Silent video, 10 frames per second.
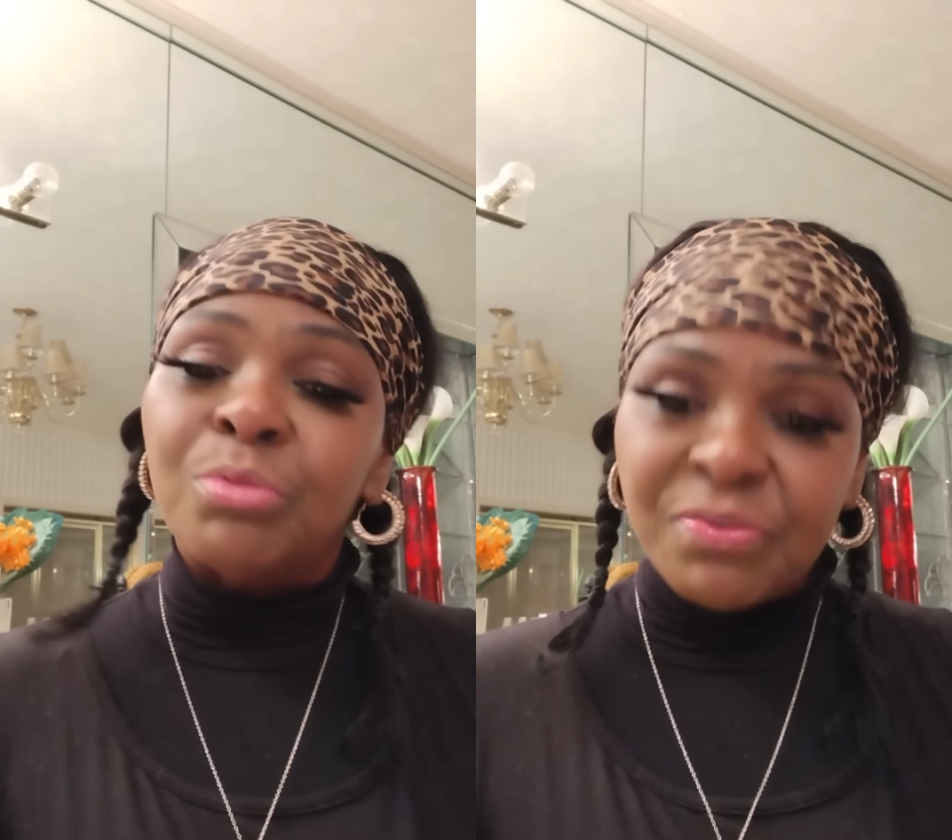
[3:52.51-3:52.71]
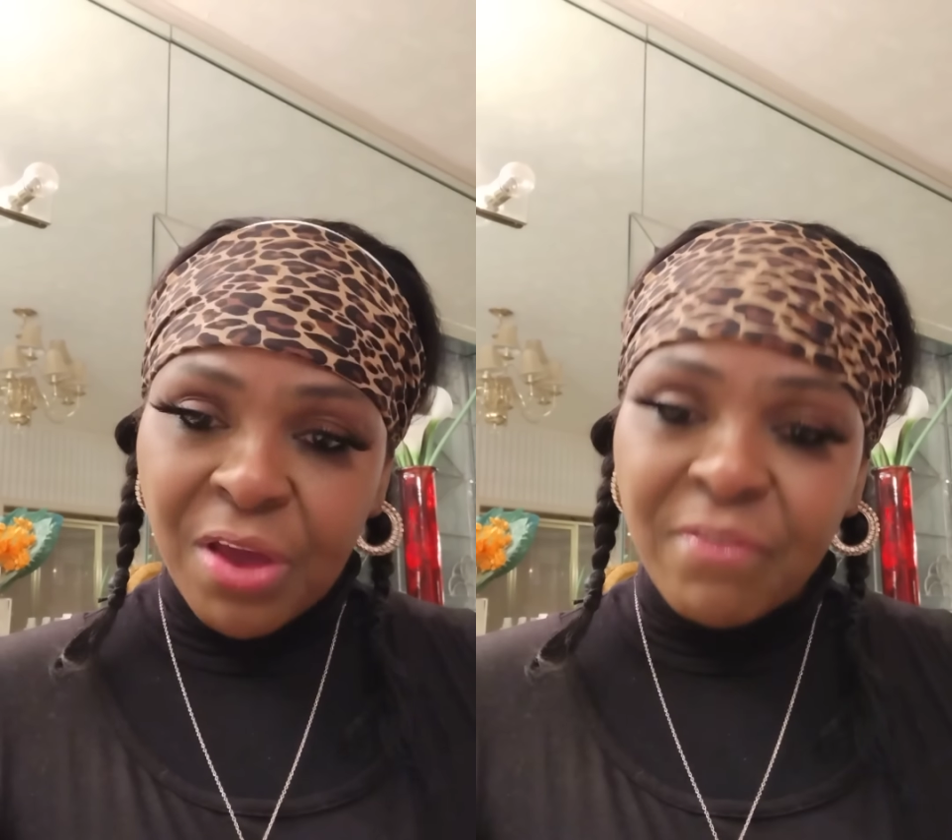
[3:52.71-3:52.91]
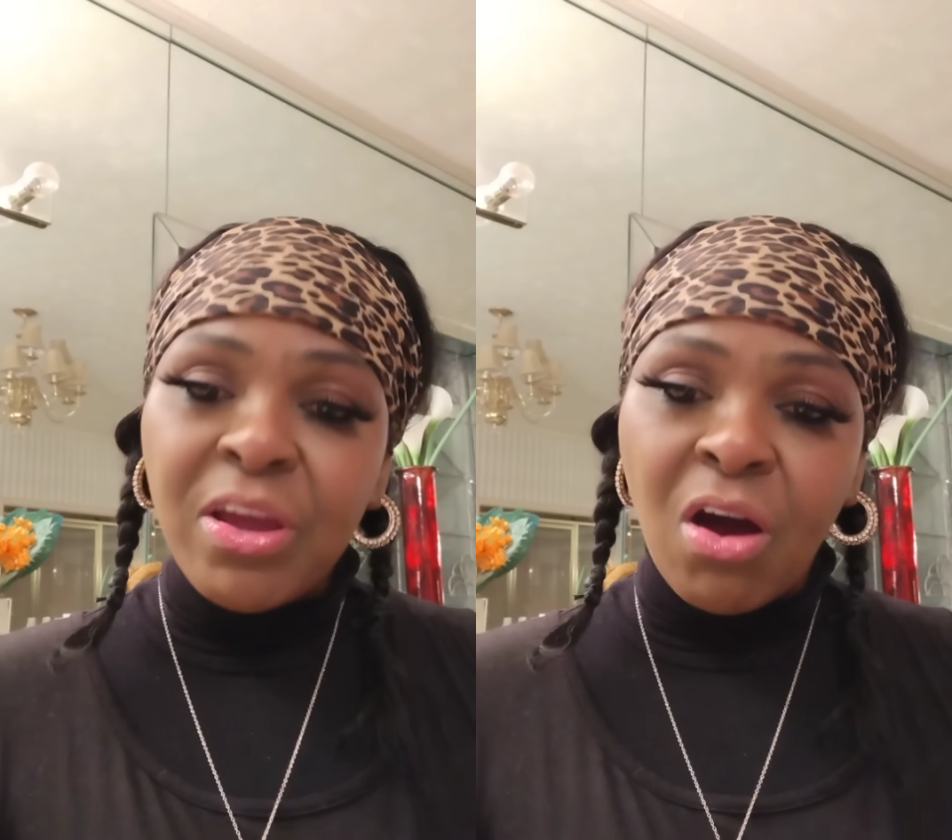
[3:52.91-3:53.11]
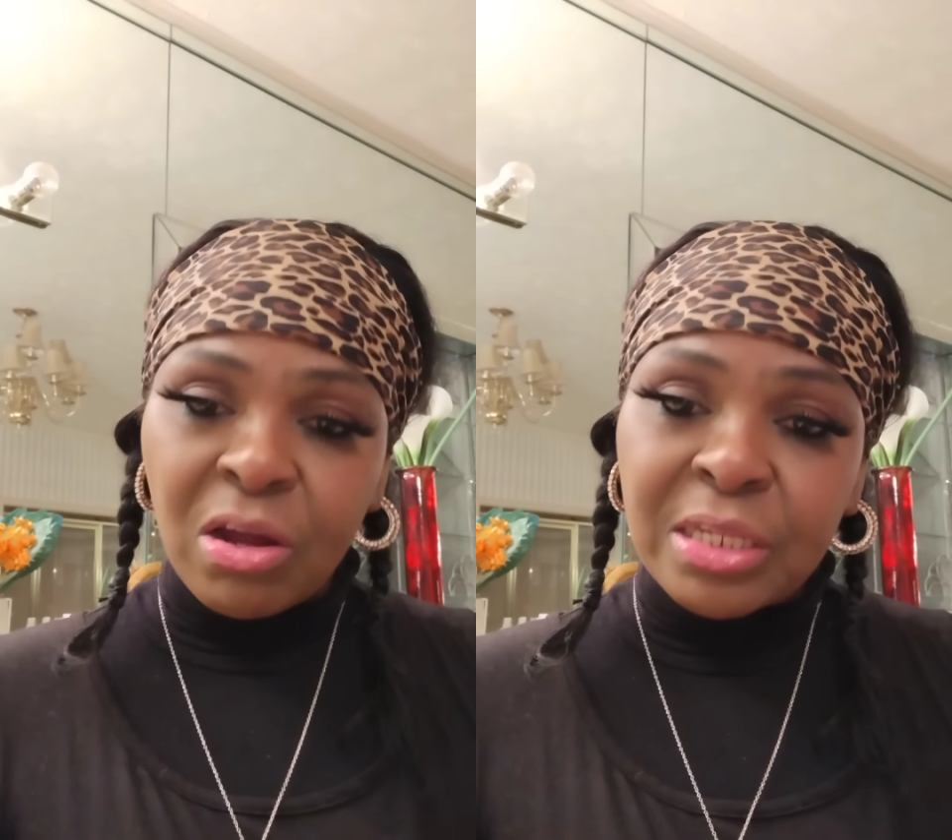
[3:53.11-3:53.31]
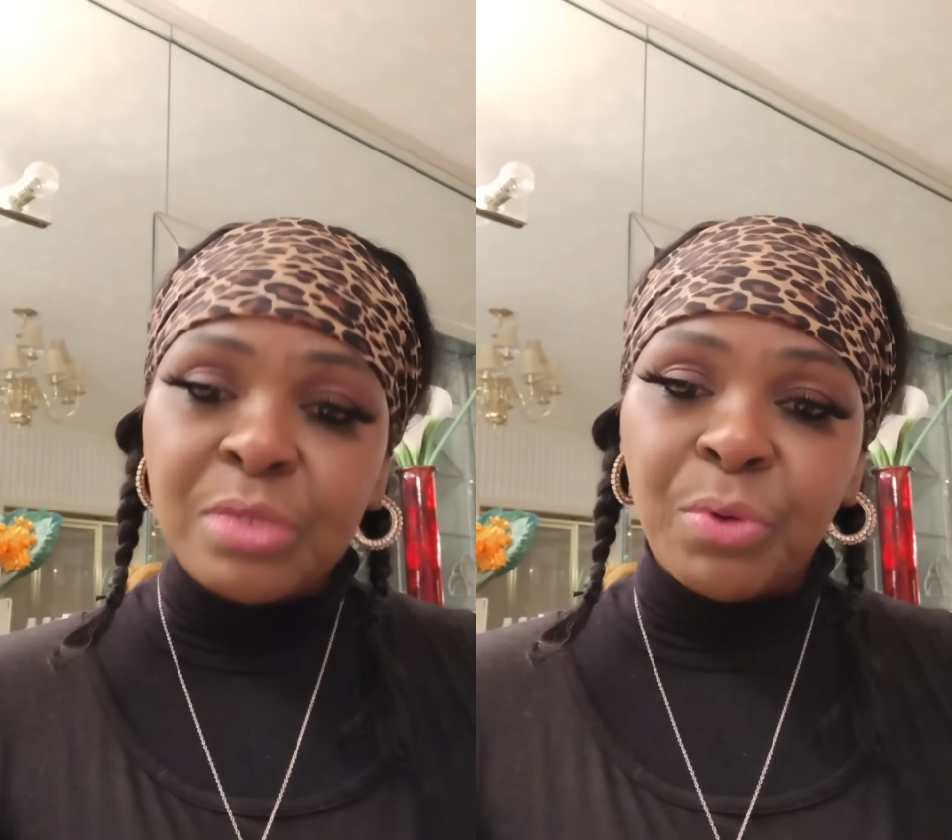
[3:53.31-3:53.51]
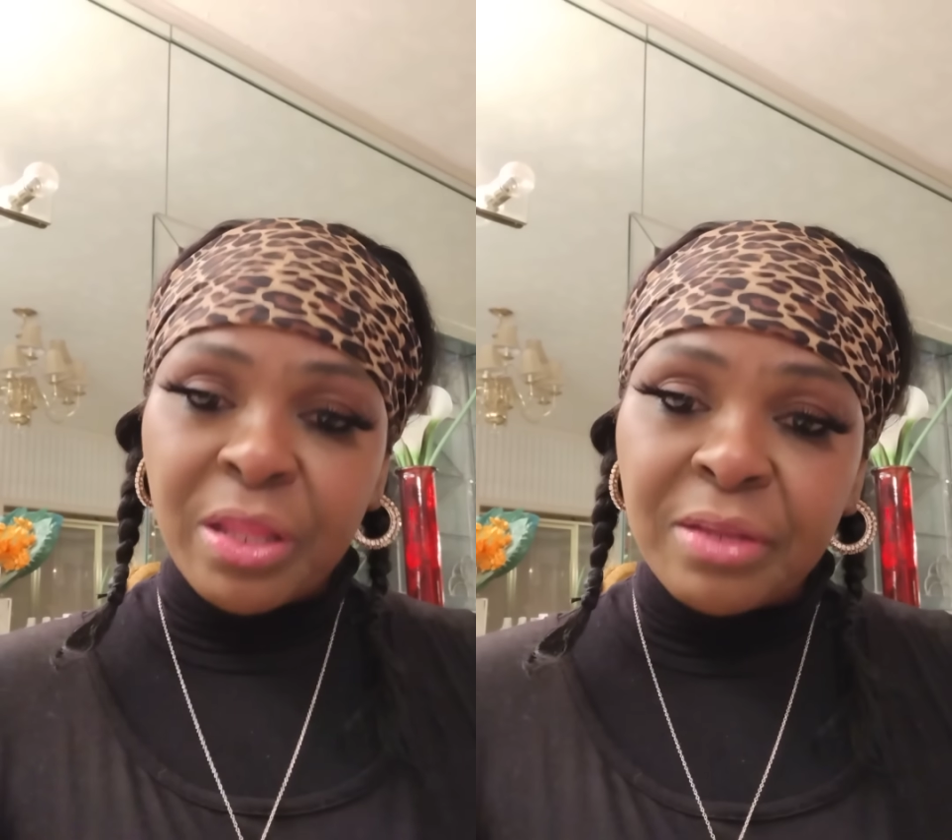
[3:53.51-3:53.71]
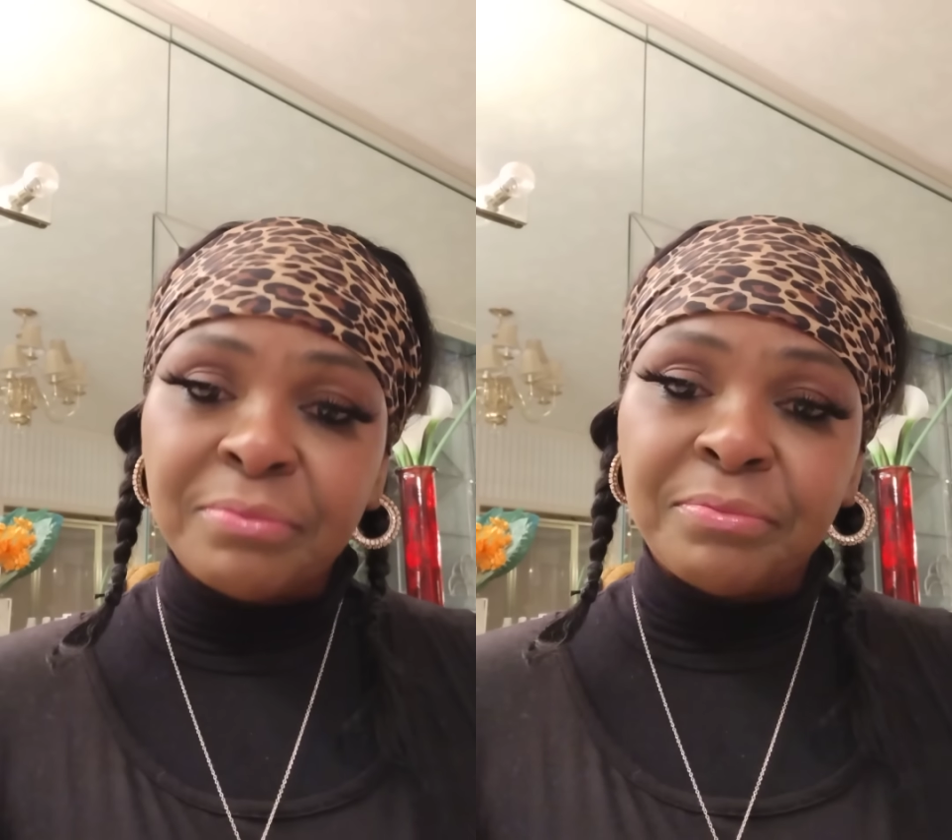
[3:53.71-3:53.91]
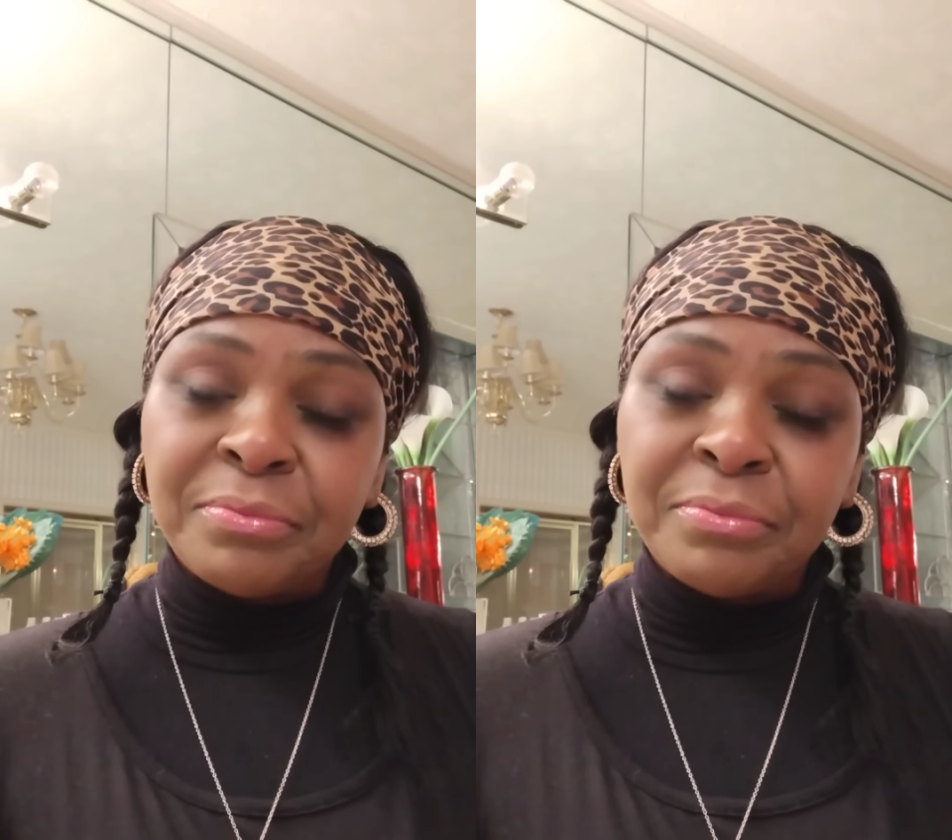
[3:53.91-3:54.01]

was very honest with it.